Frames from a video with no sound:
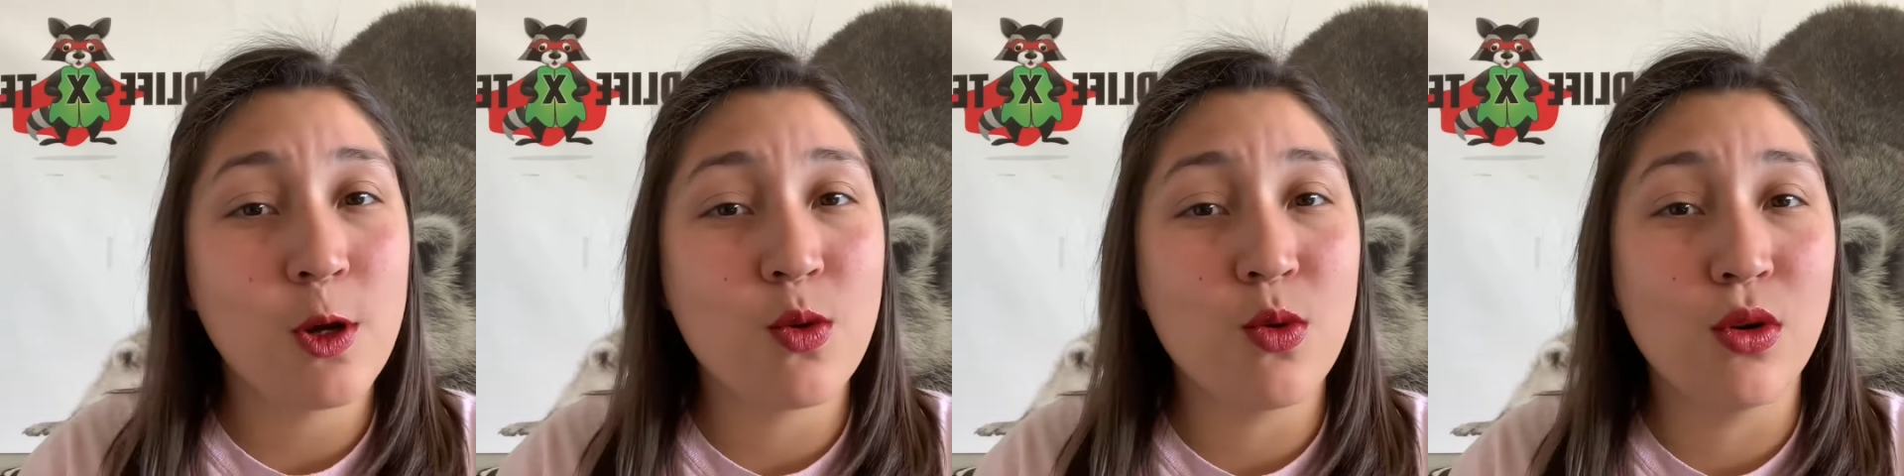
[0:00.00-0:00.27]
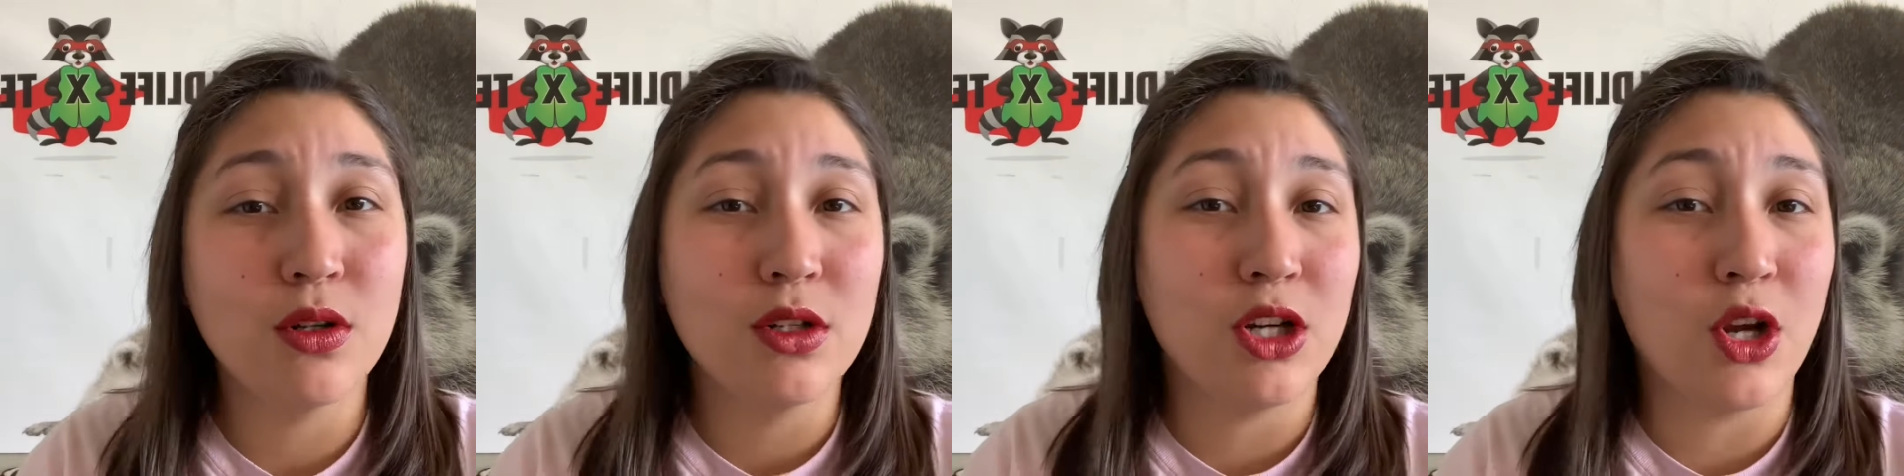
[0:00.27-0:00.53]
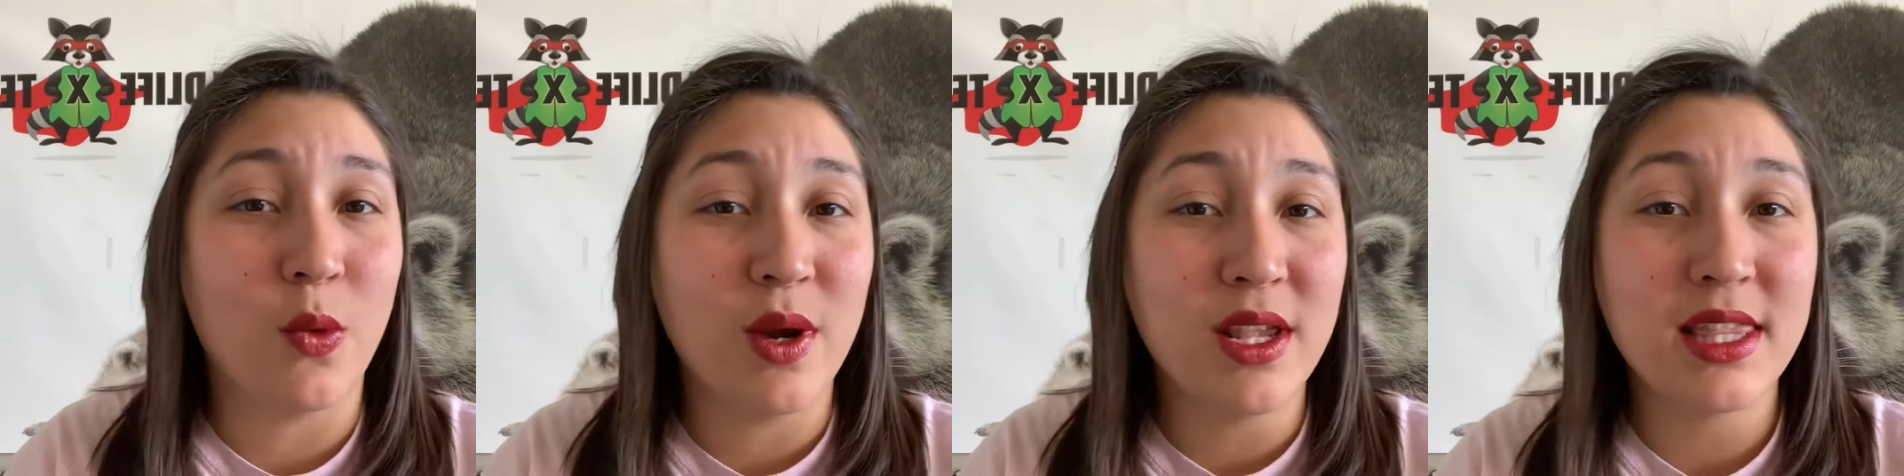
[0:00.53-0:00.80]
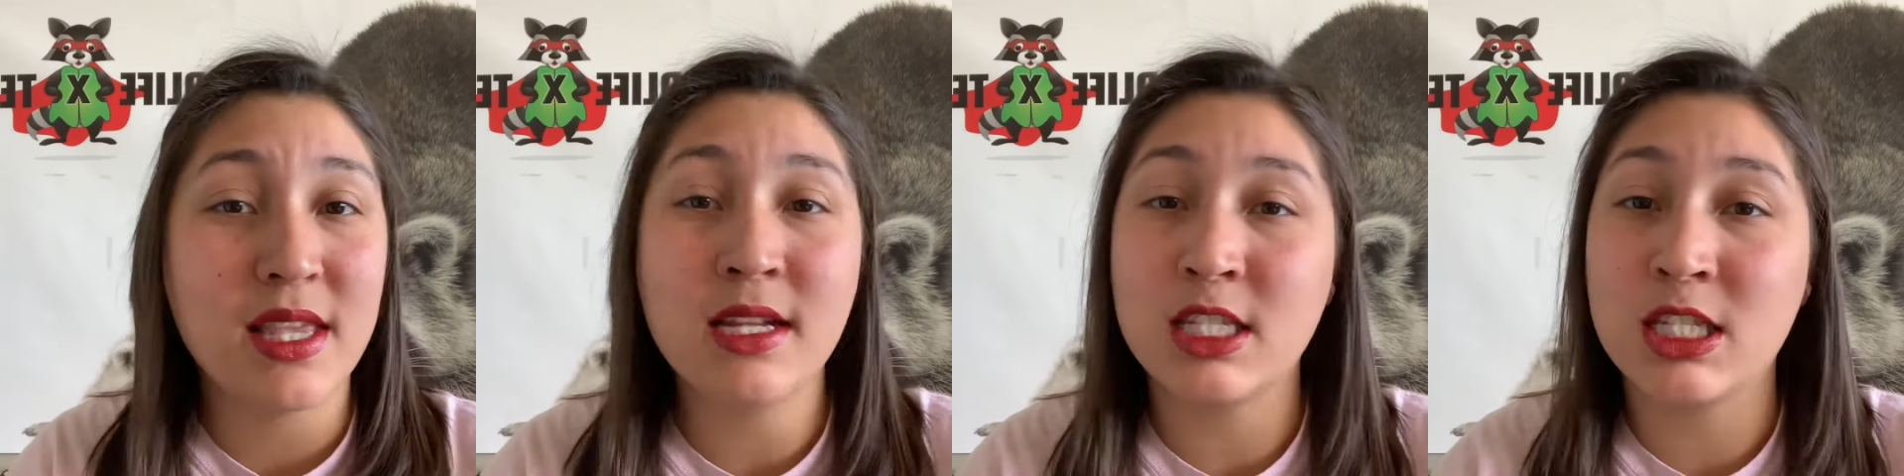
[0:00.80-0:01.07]
cool
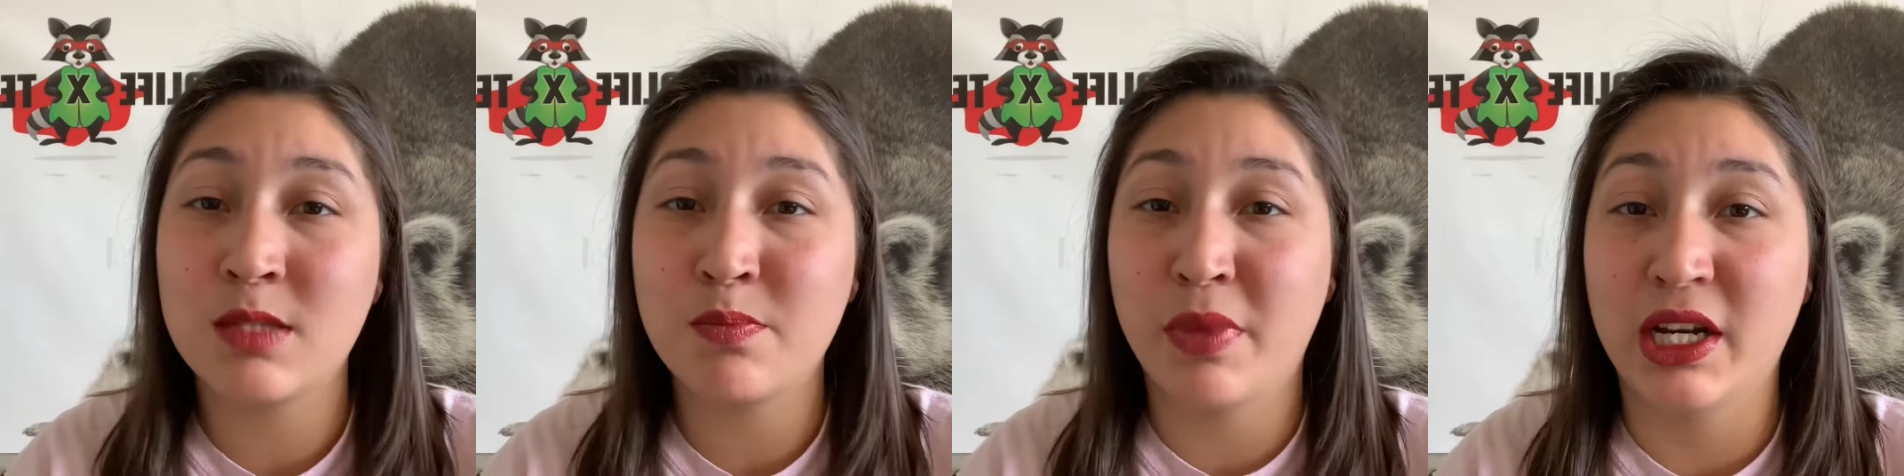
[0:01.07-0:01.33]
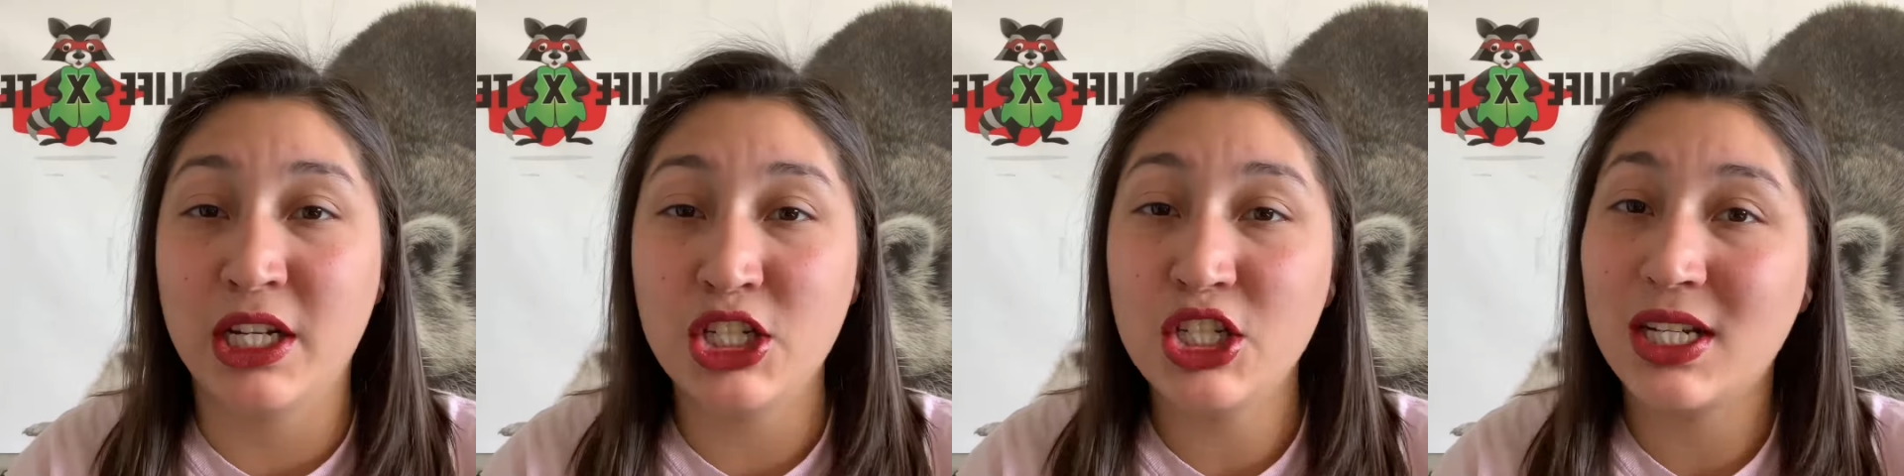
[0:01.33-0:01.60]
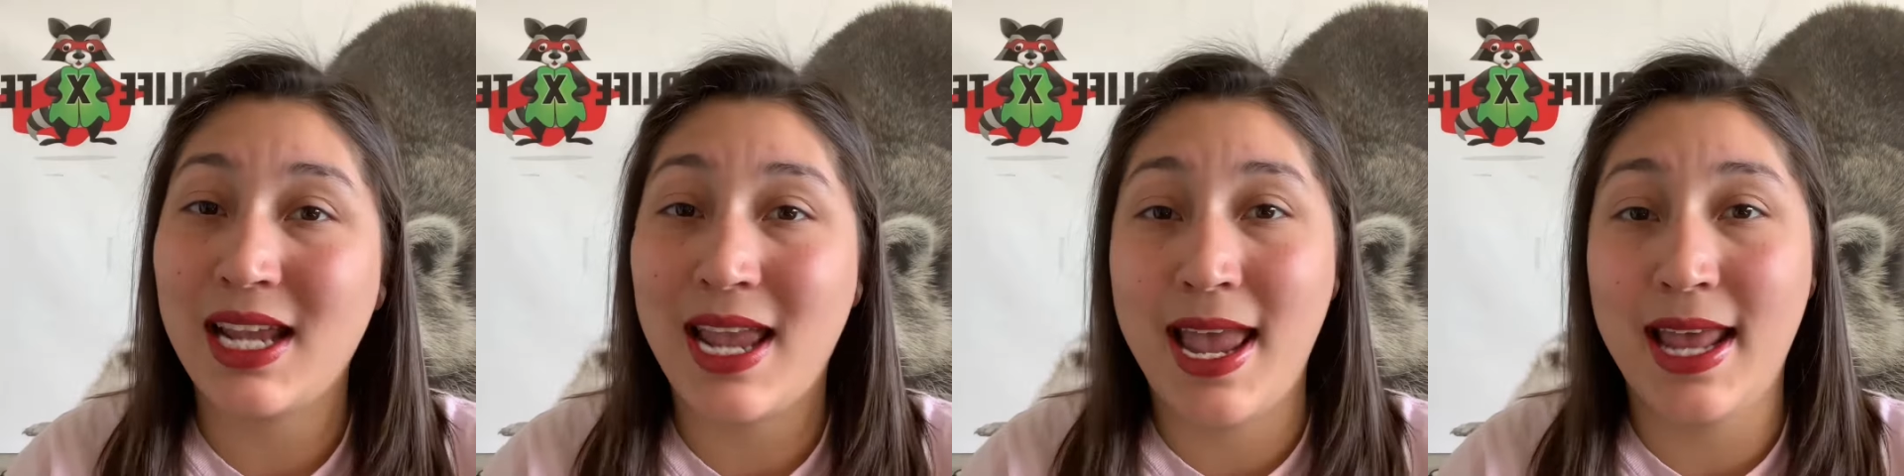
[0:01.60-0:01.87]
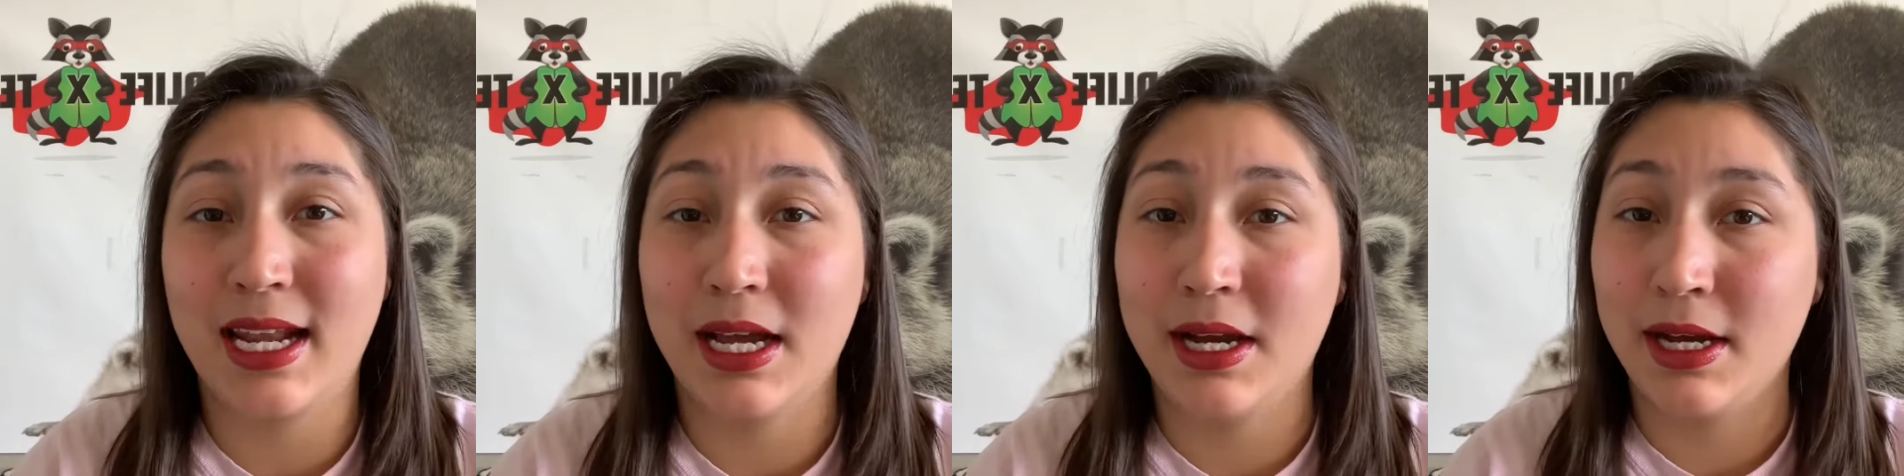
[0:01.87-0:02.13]
knowing that a sponge
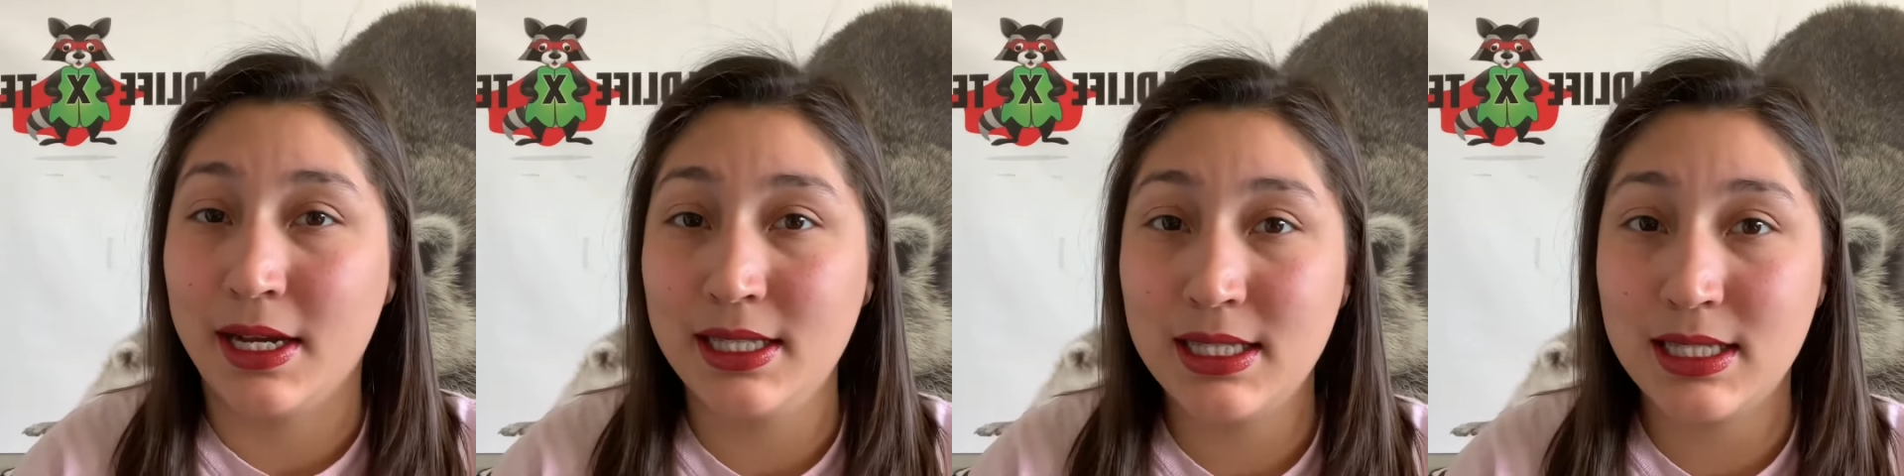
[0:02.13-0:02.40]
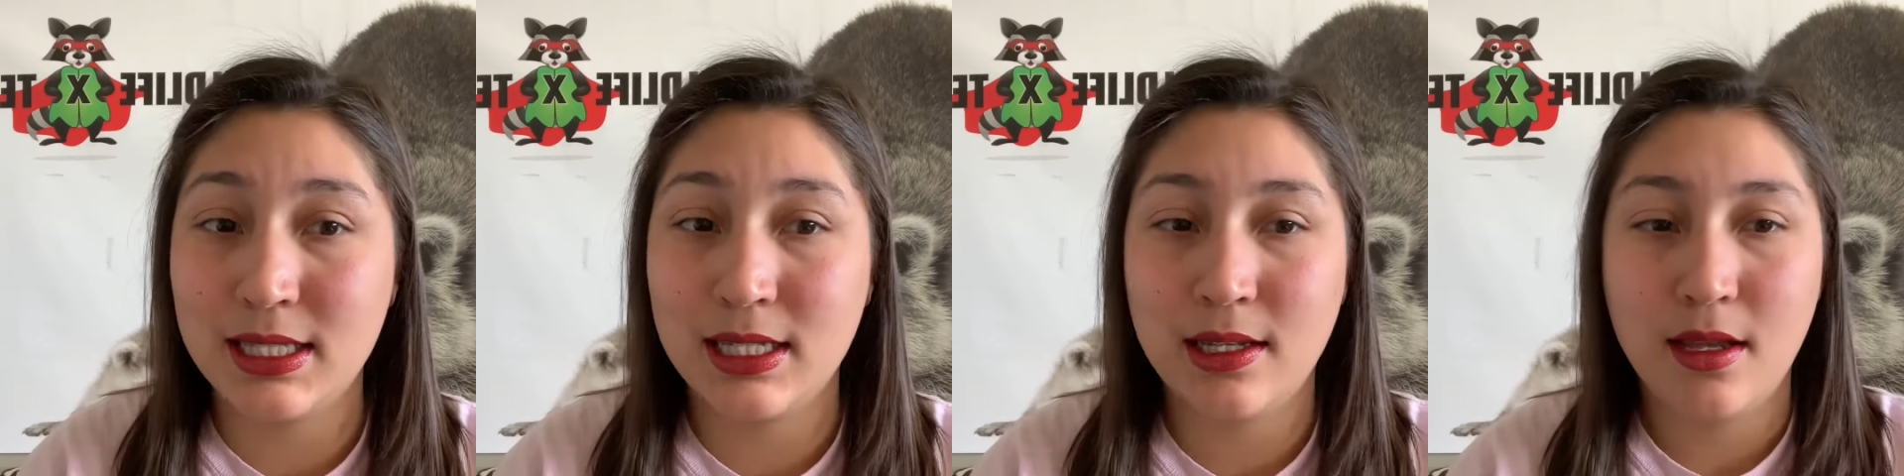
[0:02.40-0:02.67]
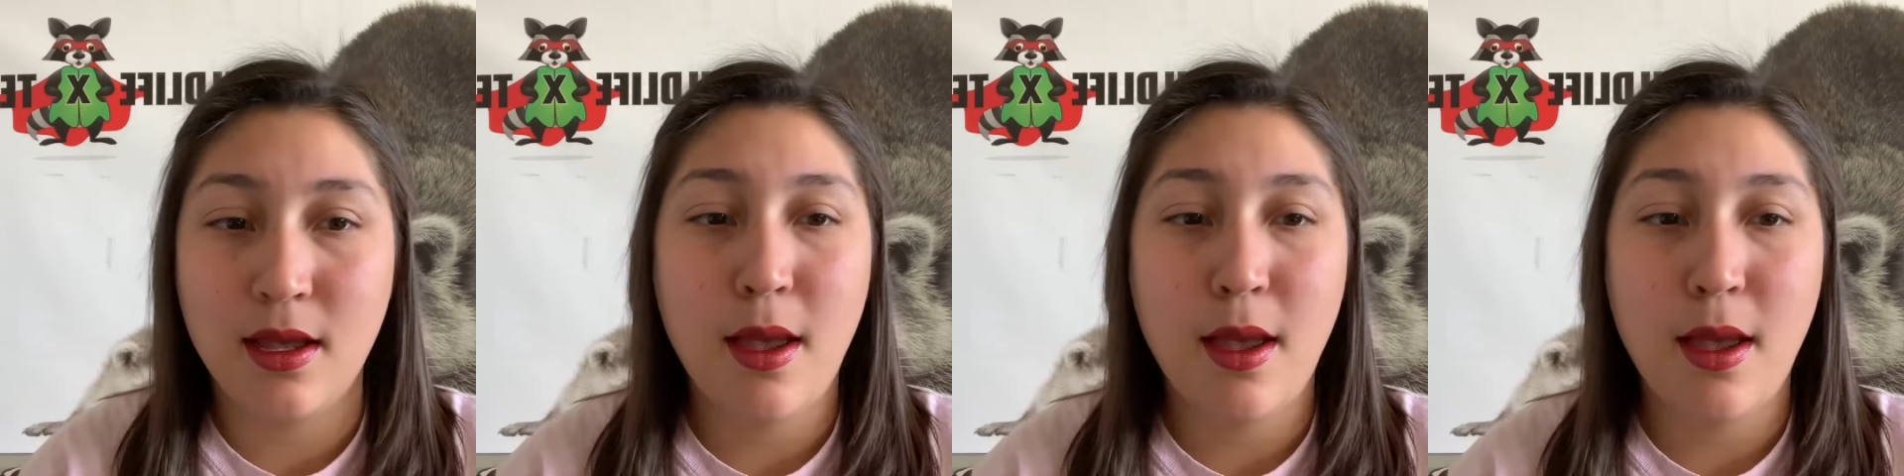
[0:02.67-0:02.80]
can hunt,